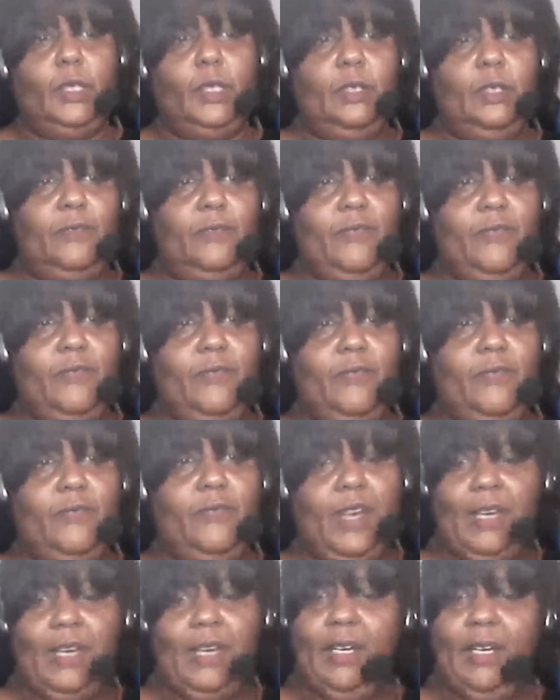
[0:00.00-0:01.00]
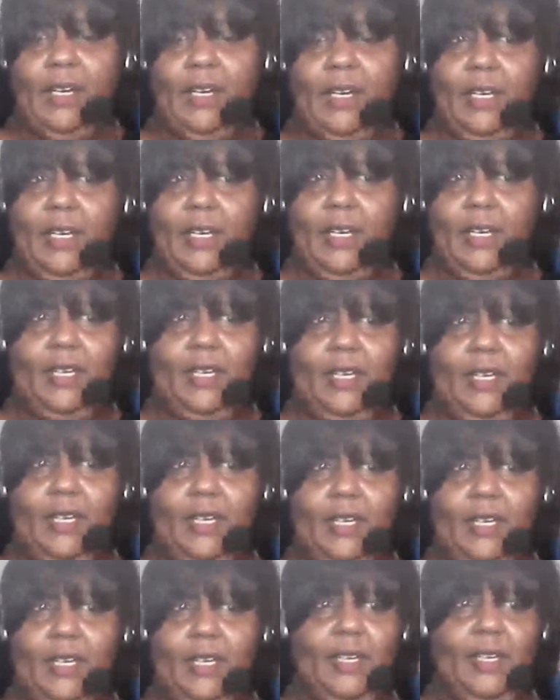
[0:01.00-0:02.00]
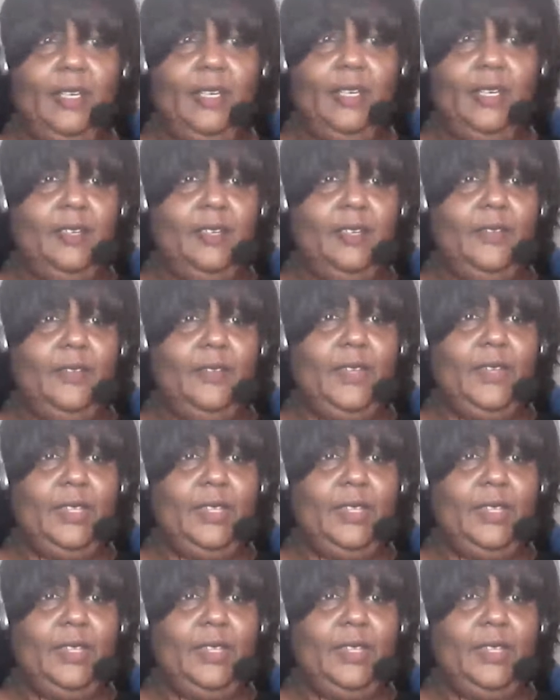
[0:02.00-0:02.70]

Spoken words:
5 and then 10.